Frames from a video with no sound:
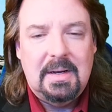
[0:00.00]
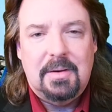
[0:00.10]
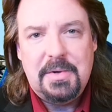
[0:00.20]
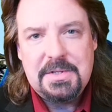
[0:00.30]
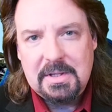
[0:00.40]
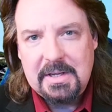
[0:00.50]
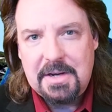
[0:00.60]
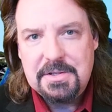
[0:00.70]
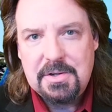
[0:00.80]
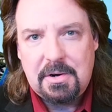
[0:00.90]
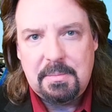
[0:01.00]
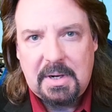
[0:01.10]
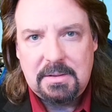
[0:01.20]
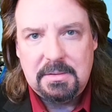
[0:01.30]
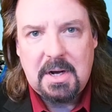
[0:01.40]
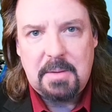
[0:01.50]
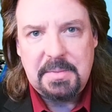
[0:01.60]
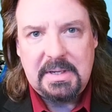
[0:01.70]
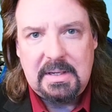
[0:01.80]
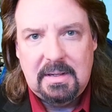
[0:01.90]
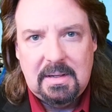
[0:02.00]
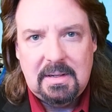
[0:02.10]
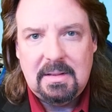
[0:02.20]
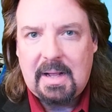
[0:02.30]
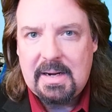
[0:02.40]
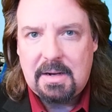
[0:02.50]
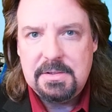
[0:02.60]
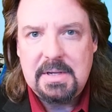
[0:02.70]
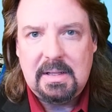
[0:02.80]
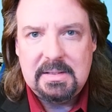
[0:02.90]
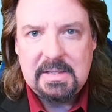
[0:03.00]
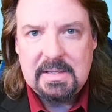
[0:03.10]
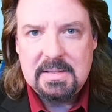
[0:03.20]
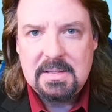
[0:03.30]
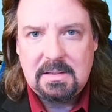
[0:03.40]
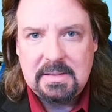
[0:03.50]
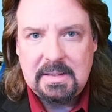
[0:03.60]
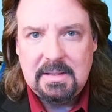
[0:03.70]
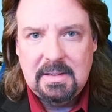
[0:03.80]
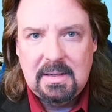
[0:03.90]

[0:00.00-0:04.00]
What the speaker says: Recently I started my own company, Lighthouse L&D Consulting,